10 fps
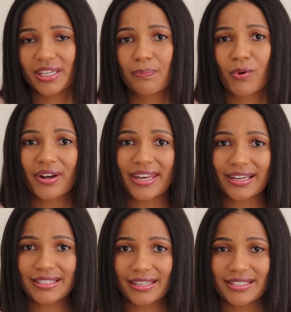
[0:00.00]
keep
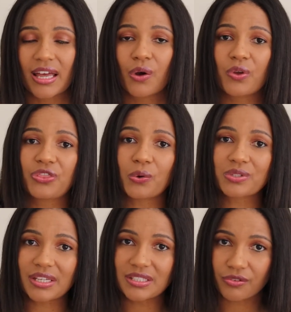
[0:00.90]
connected with
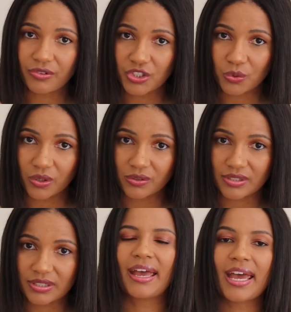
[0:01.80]
those
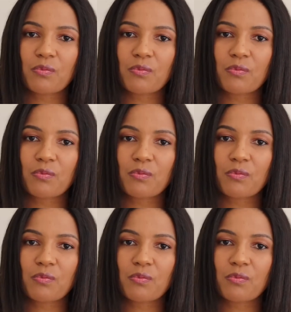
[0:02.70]
individuals.